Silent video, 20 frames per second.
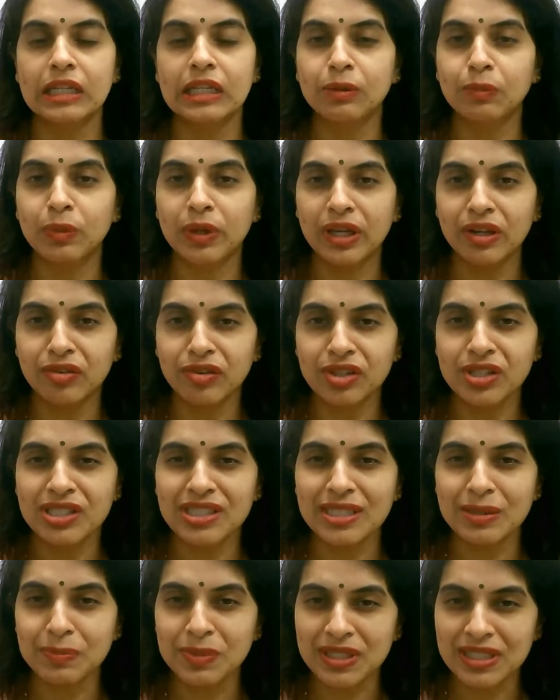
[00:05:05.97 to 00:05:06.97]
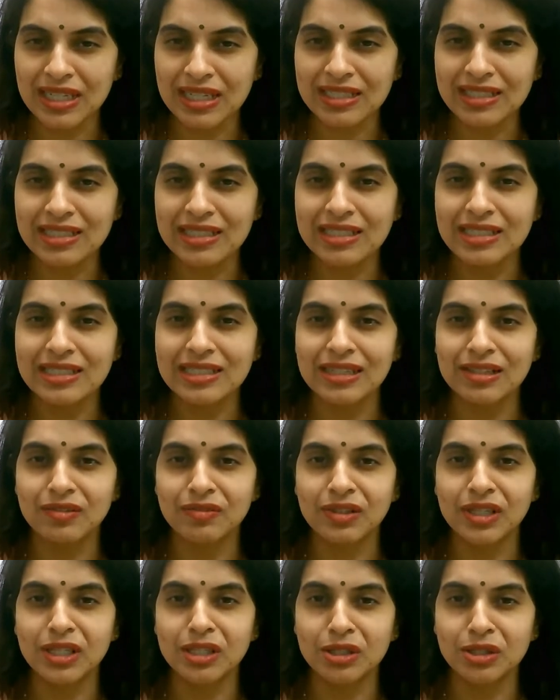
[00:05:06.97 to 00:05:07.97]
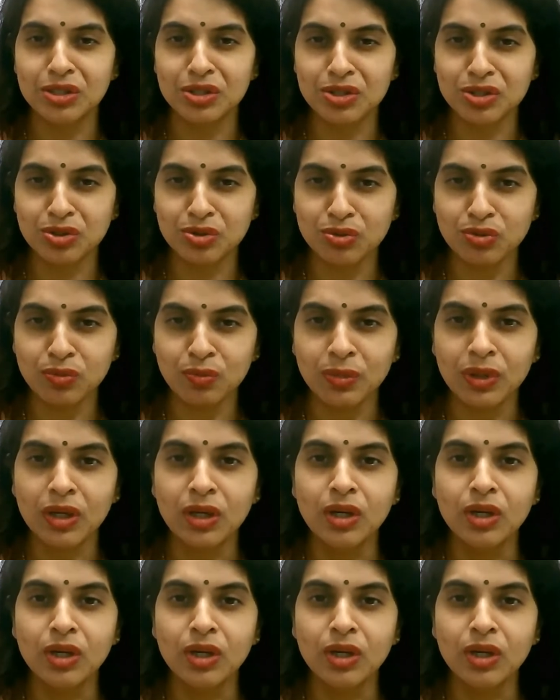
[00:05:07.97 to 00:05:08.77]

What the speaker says: the various substances that we consume.